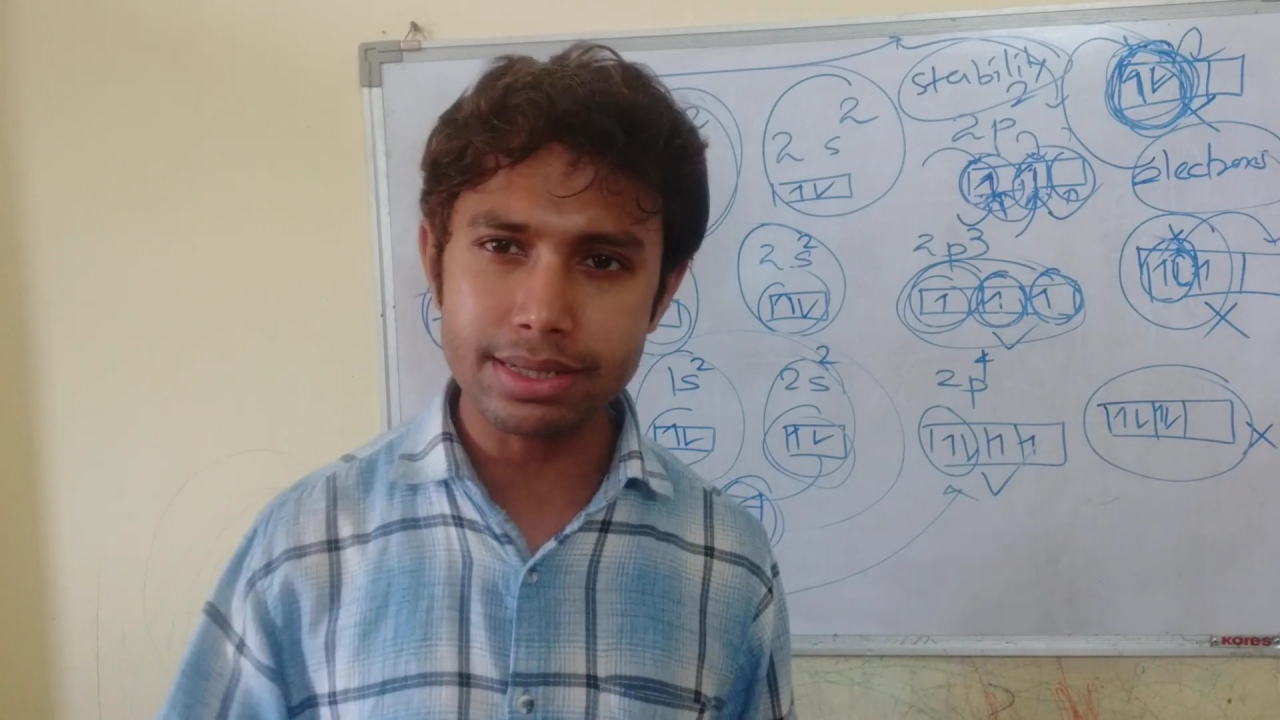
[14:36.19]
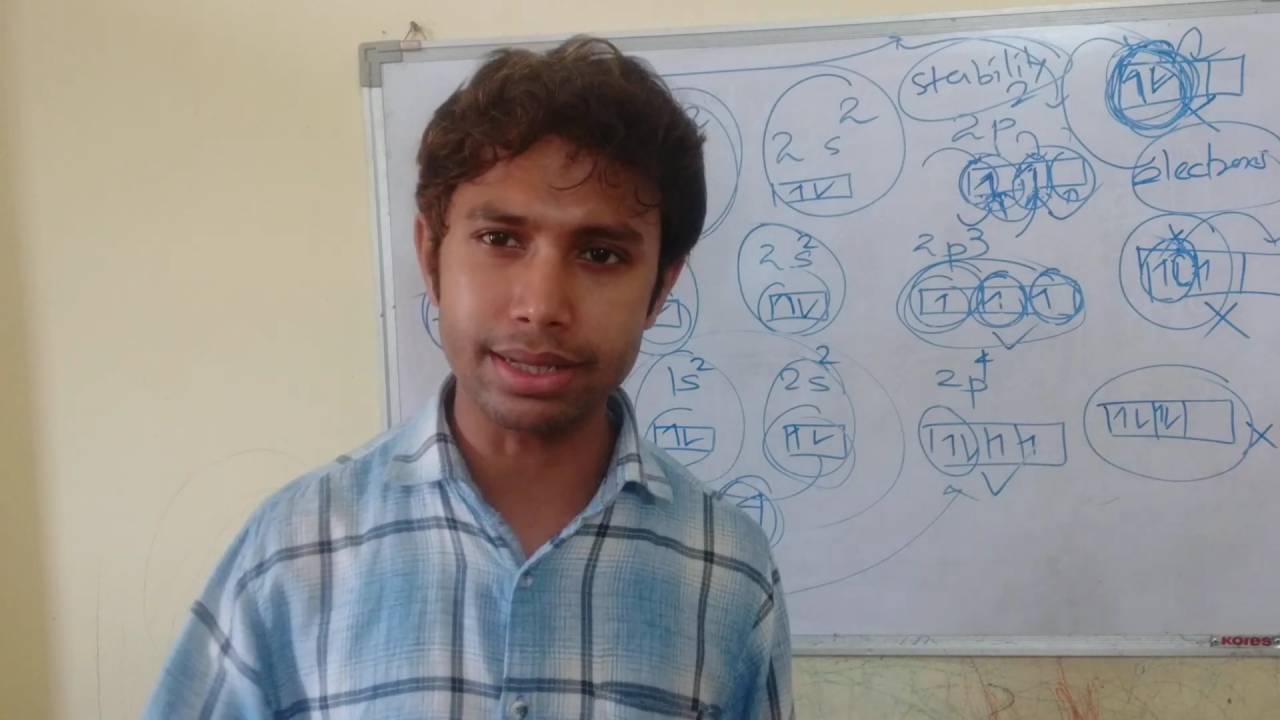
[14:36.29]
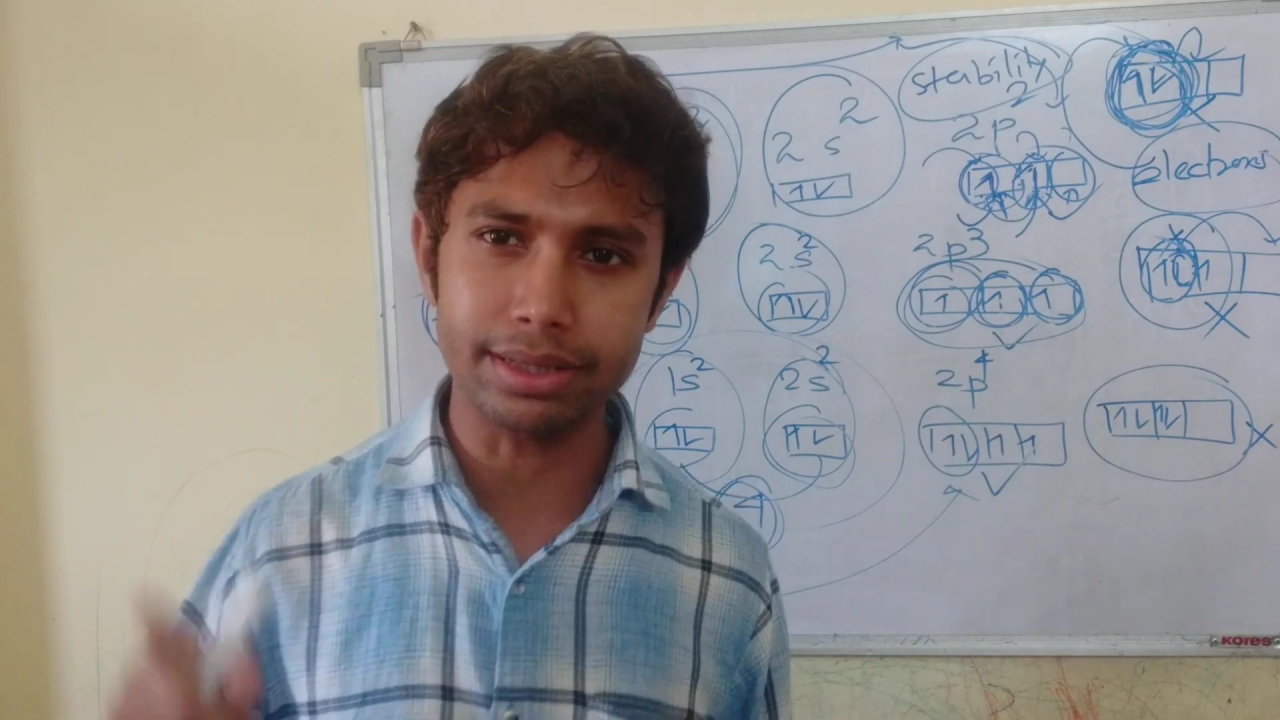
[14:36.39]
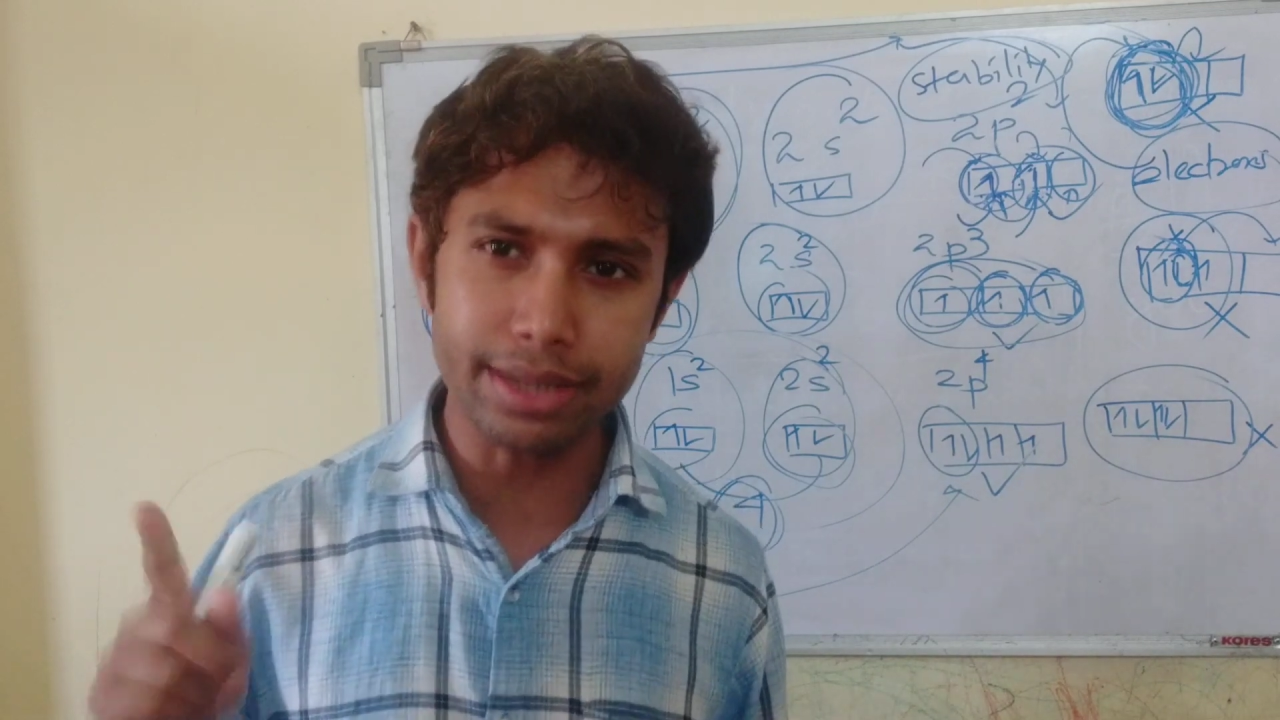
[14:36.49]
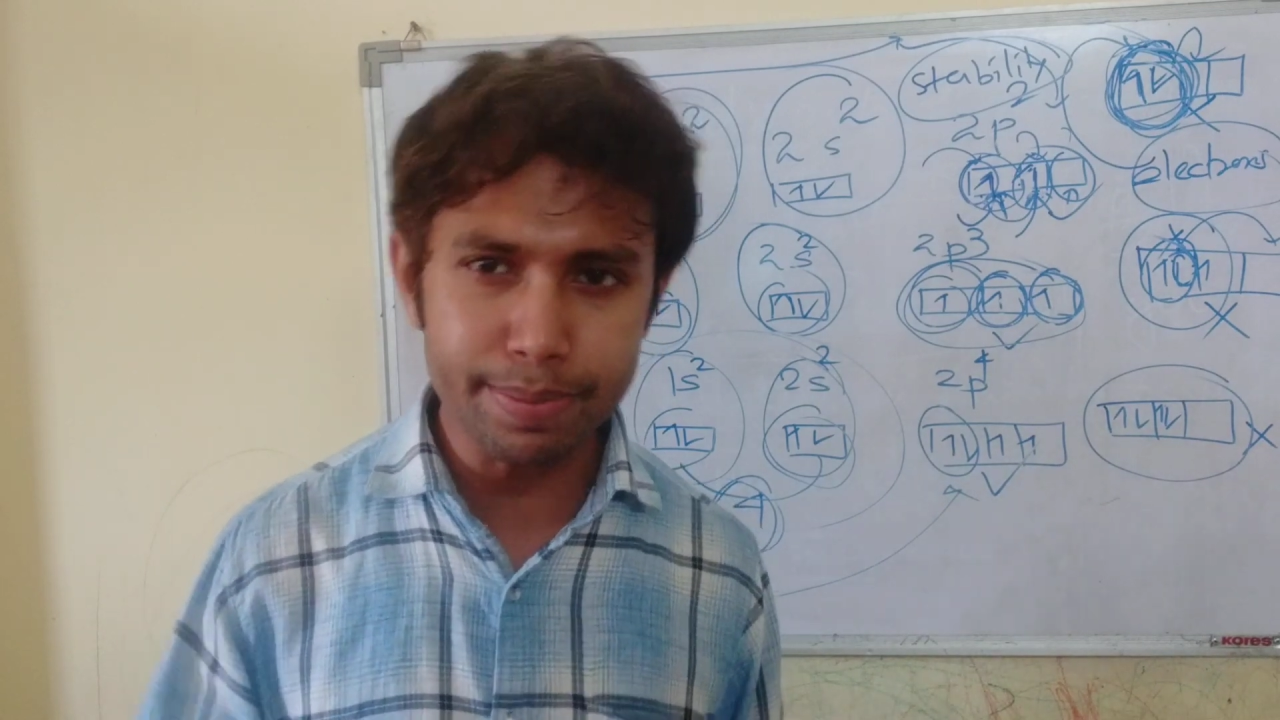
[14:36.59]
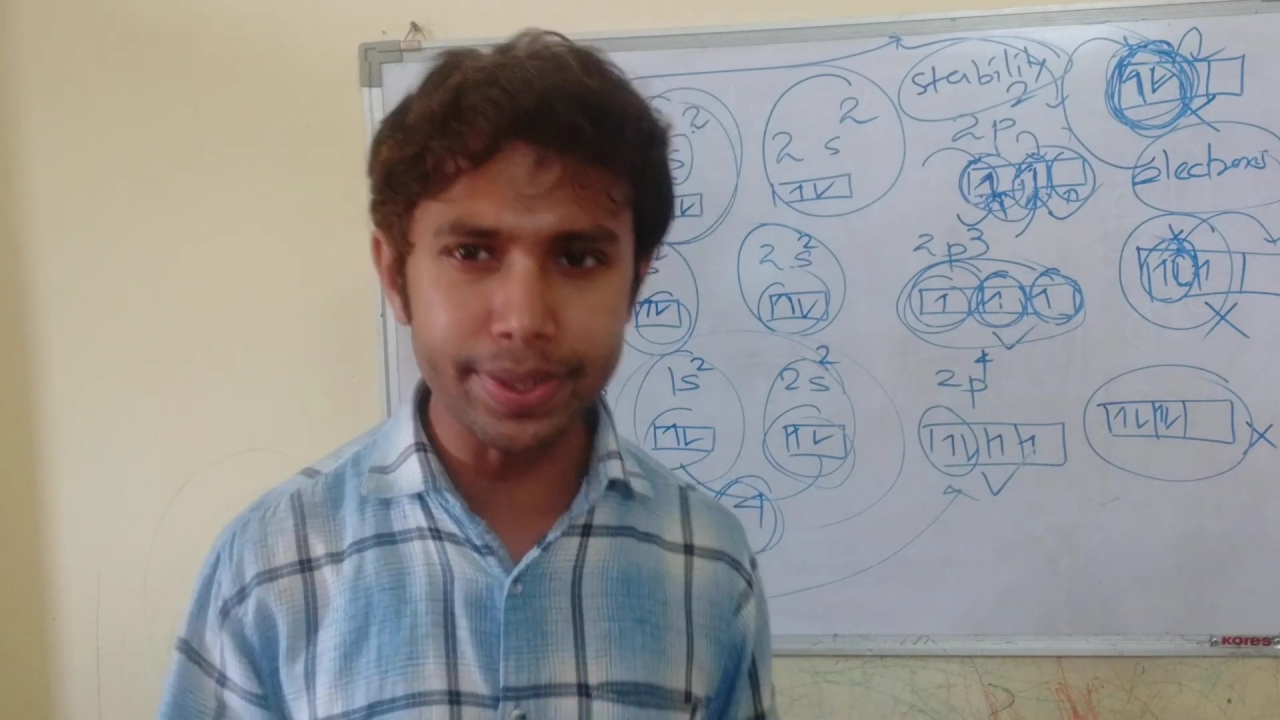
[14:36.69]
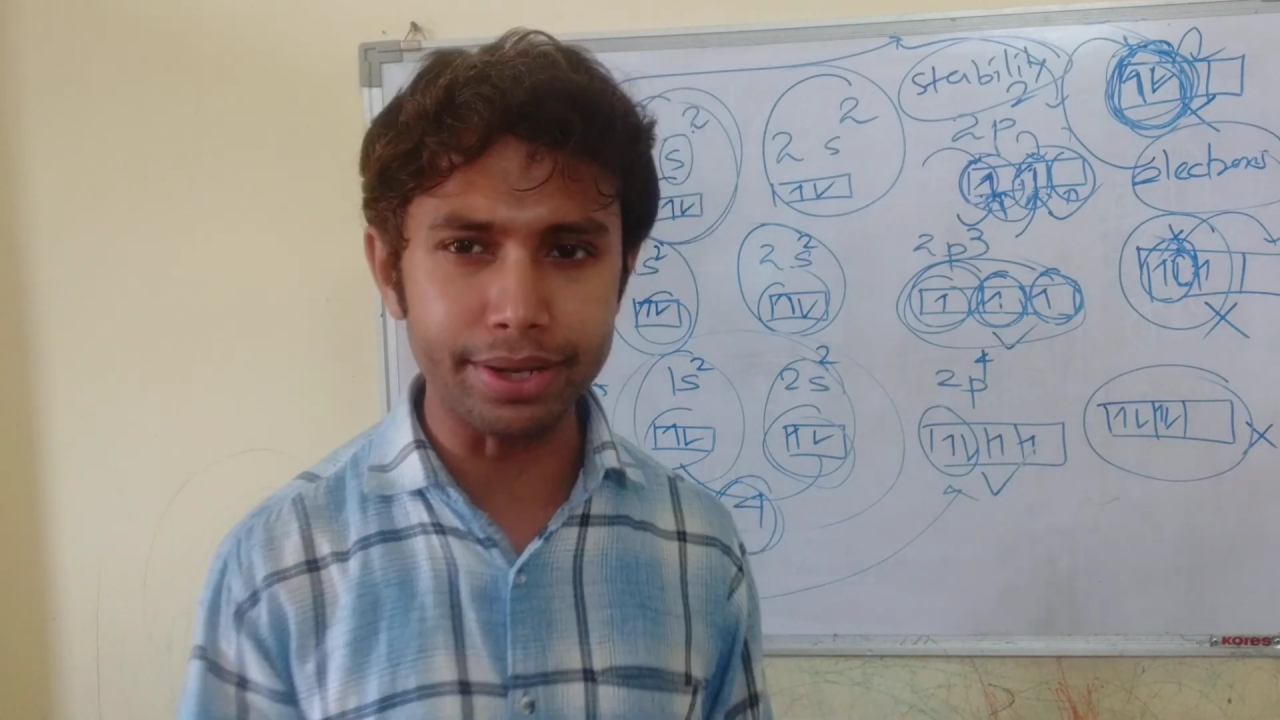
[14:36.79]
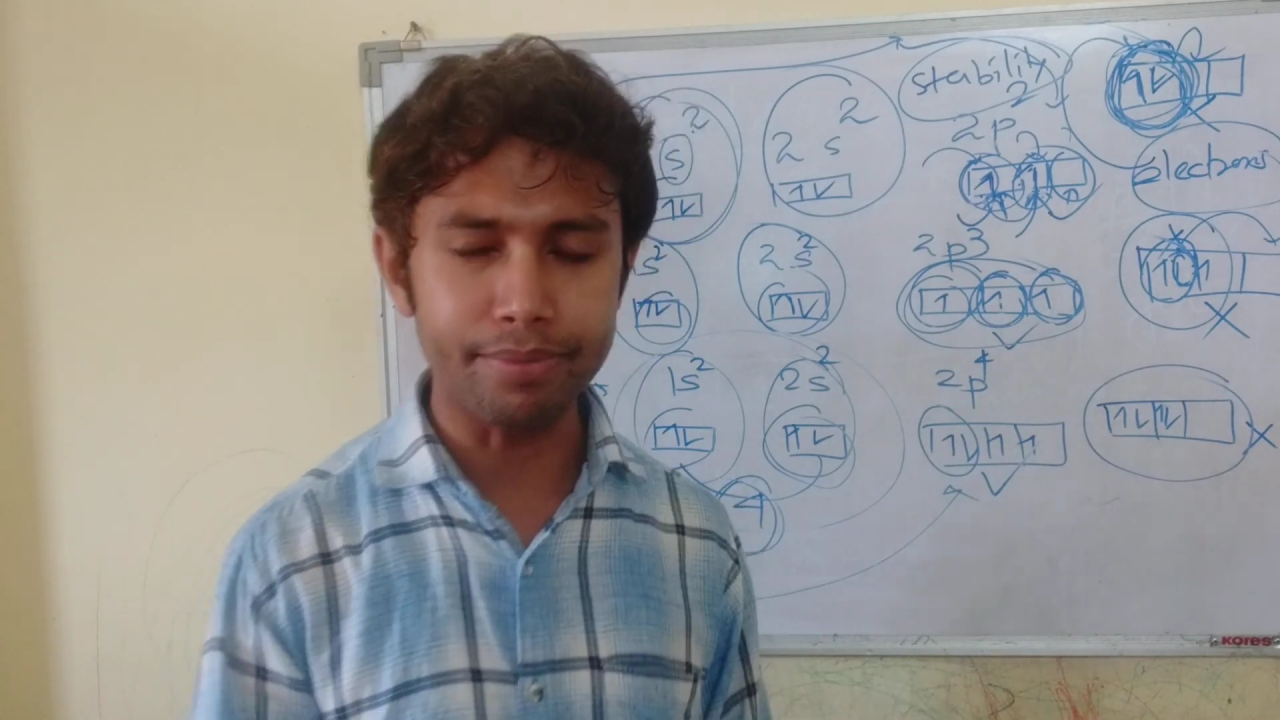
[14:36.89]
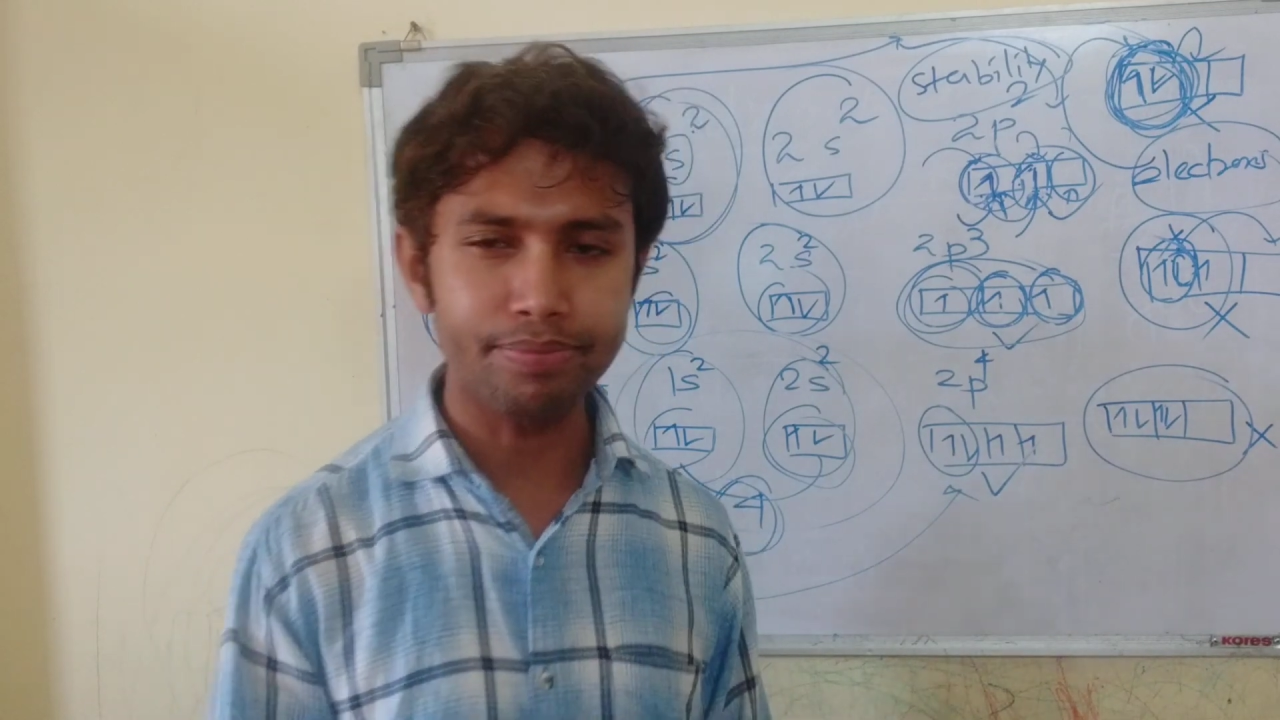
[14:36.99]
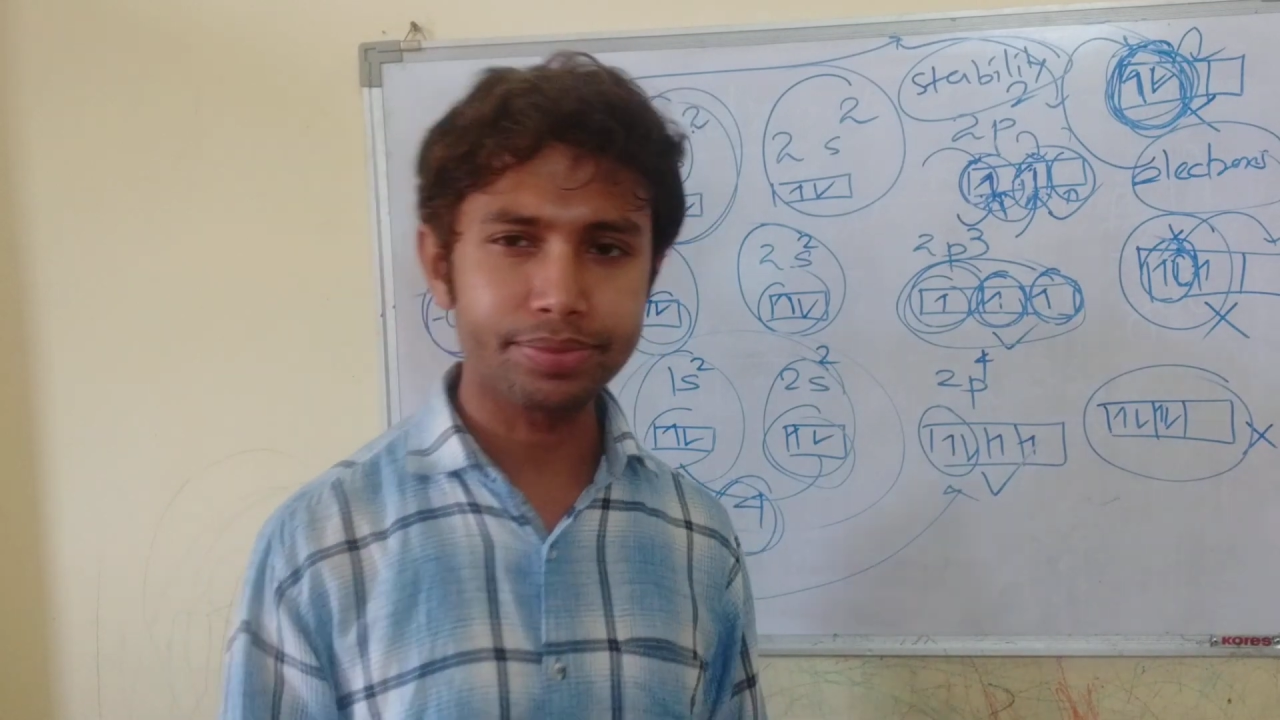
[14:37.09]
then 3p.